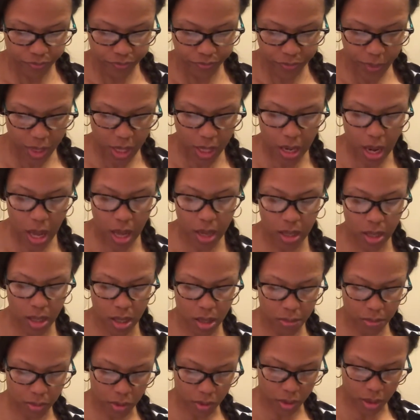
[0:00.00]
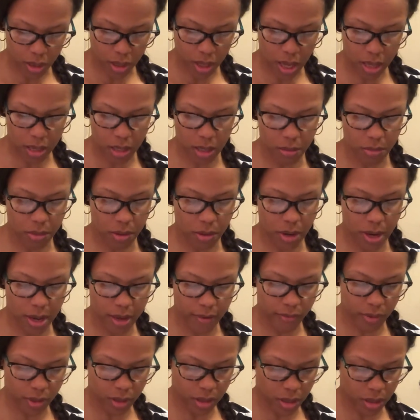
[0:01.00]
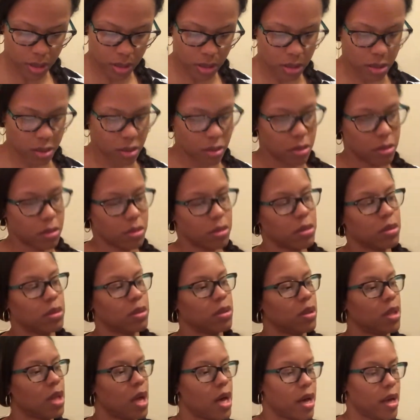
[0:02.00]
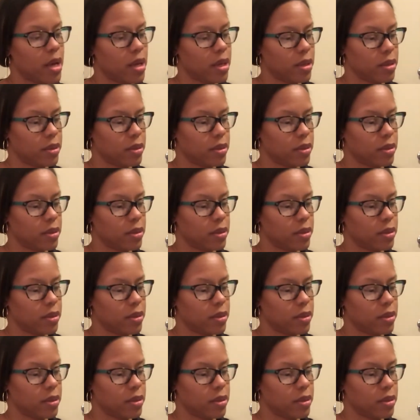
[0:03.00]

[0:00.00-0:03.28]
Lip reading: And I number it. I number everything. Like